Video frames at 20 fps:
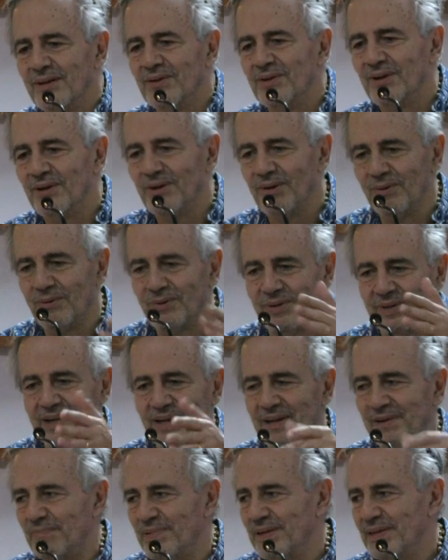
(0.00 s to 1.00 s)
know. Oh, you
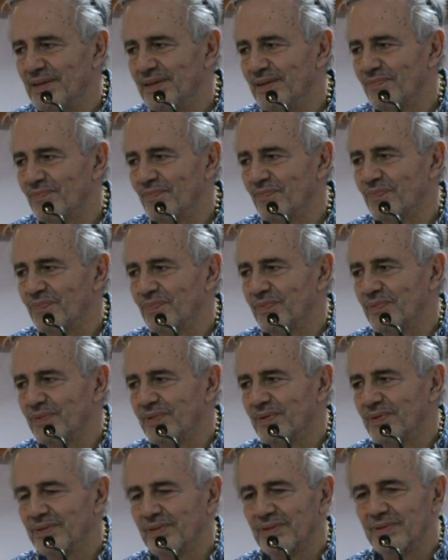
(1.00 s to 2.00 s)
can, please.
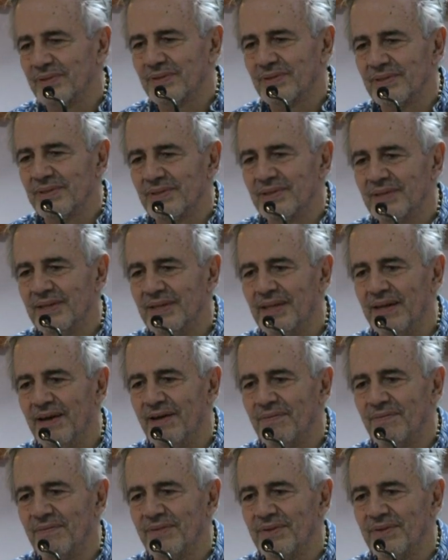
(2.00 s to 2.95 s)
Yeah.